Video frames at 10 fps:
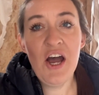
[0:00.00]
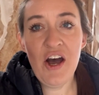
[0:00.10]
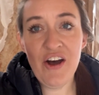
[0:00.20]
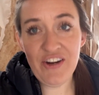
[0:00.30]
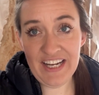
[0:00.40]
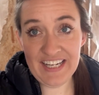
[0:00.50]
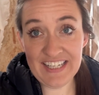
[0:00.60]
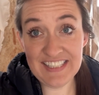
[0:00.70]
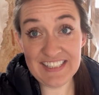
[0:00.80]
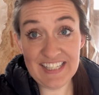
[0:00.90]
Okay
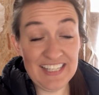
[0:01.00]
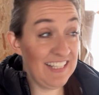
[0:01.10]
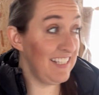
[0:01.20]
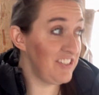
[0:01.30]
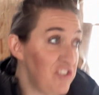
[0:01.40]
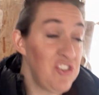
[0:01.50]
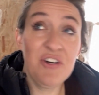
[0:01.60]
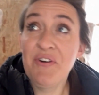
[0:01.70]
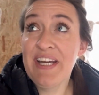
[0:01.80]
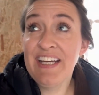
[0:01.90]
guys, it is
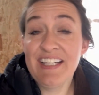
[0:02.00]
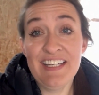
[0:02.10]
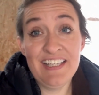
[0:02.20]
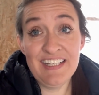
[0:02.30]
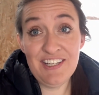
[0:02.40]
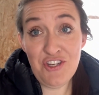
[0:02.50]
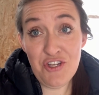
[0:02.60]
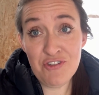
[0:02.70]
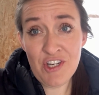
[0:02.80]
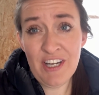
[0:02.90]
snowing again in
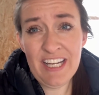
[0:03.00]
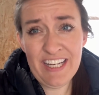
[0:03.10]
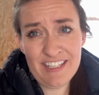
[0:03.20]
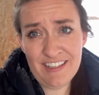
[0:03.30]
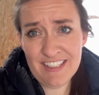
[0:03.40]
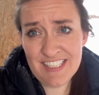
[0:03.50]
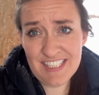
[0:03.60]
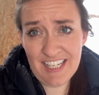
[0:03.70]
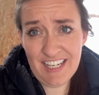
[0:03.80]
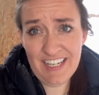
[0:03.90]
Utah. It cannot
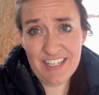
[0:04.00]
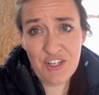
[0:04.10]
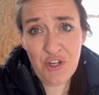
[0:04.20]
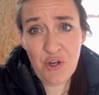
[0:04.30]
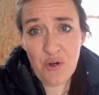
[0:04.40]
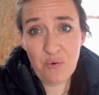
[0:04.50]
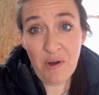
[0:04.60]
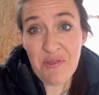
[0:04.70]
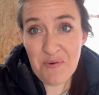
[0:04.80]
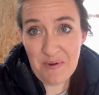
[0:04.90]
decide
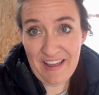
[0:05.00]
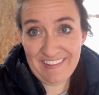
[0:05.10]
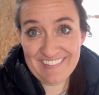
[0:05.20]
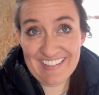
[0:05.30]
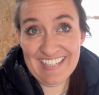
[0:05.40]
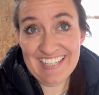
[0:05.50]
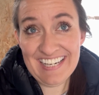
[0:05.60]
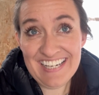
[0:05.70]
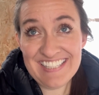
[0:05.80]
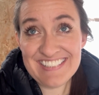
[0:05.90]
what the weather
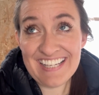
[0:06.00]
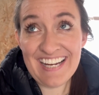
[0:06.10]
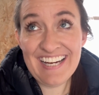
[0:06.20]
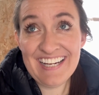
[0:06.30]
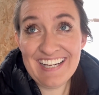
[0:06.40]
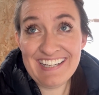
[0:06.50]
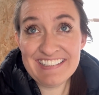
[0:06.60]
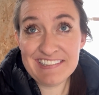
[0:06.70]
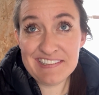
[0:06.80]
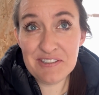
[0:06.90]
is, and
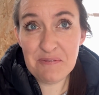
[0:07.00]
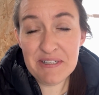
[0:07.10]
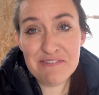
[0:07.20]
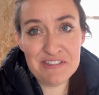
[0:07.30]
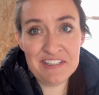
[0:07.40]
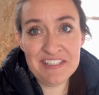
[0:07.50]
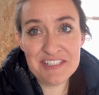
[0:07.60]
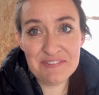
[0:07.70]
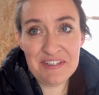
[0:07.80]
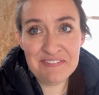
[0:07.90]
the little bit of
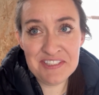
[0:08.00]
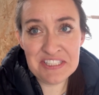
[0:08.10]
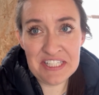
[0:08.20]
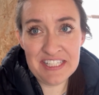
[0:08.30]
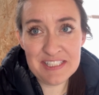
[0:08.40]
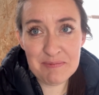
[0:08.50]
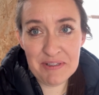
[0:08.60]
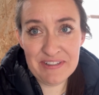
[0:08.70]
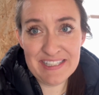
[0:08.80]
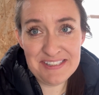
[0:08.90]
ventilation we have in the shed is
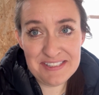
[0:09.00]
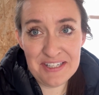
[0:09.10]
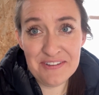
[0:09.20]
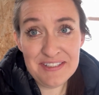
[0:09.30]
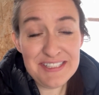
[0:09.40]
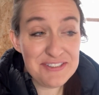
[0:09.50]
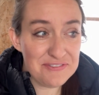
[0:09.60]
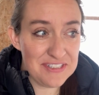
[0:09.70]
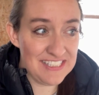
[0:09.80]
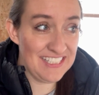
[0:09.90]
blowing in snow. It's
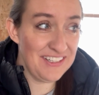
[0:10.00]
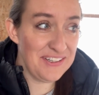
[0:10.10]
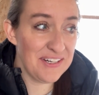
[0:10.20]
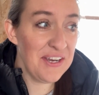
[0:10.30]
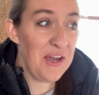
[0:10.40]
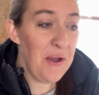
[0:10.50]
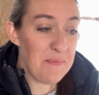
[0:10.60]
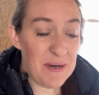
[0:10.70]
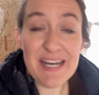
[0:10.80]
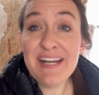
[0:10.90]
freezing out here.
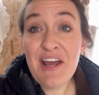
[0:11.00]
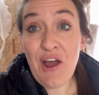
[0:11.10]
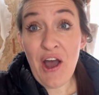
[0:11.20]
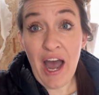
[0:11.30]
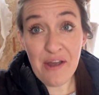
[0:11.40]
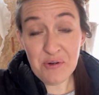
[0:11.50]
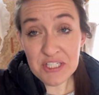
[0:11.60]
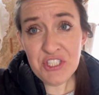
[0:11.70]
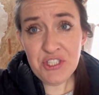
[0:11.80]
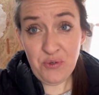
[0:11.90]
But I
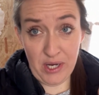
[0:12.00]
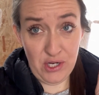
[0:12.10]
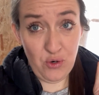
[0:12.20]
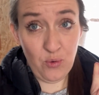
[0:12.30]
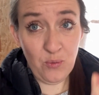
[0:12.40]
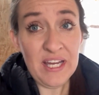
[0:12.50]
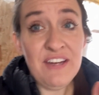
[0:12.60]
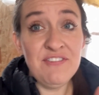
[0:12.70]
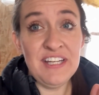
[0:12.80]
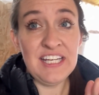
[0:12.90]
wanted to do a quick
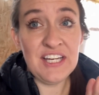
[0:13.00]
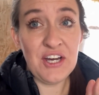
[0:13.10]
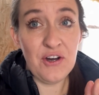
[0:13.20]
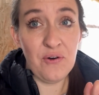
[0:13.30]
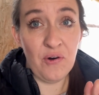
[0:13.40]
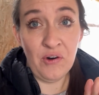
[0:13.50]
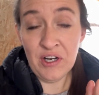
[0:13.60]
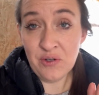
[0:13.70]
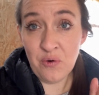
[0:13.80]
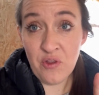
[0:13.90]
video
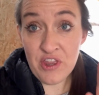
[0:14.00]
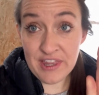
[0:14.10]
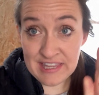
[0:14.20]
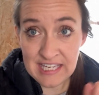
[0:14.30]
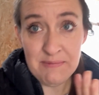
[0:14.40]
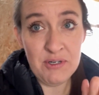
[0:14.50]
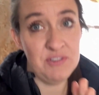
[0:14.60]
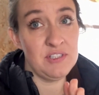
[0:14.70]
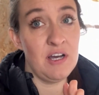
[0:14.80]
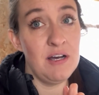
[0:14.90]
on the most
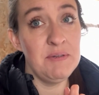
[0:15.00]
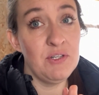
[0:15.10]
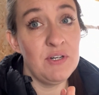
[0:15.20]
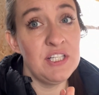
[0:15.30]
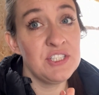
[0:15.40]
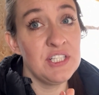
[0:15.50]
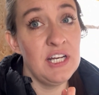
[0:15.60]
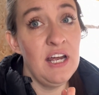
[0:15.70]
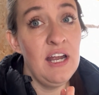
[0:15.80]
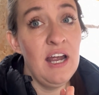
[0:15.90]
common question
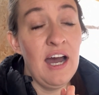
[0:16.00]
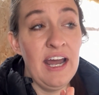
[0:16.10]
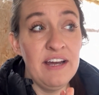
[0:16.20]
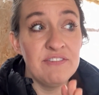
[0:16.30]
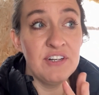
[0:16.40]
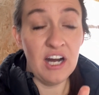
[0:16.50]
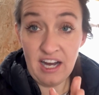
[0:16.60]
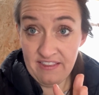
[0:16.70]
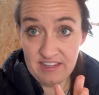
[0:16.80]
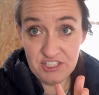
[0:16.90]
I have got
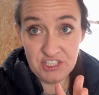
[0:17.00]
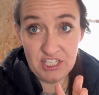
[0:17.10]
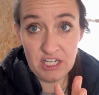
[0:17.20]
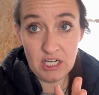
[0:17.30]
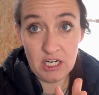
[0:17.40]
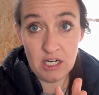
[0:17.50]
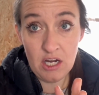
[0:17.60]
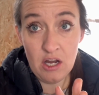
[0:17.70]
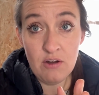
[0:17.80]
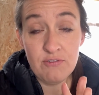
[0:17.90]
this year
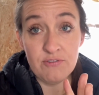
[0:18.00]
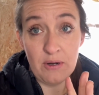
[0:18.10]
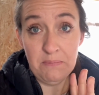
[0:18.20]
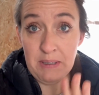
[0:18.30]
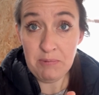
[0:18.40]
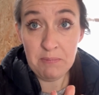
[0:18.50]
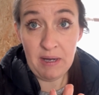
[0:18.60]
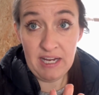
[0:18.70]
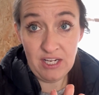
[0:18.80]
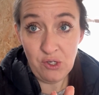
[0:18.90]
from people
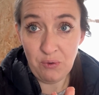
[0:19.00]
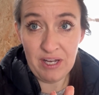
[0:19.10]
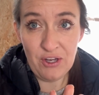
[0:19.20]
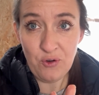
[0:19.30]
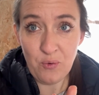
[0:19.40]
buying quail.